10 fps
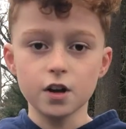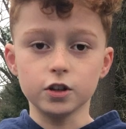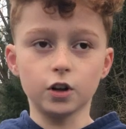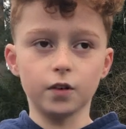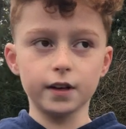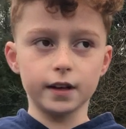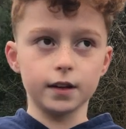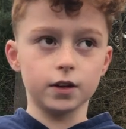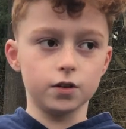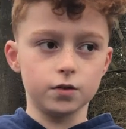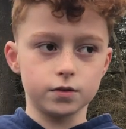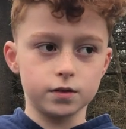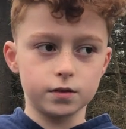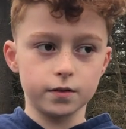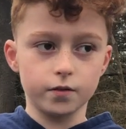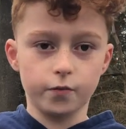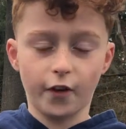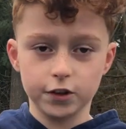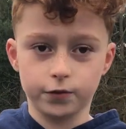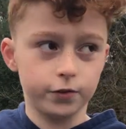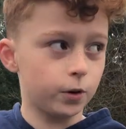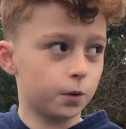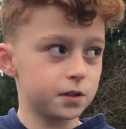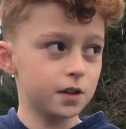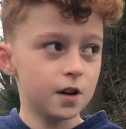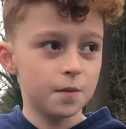You don't need to use fossil fuels.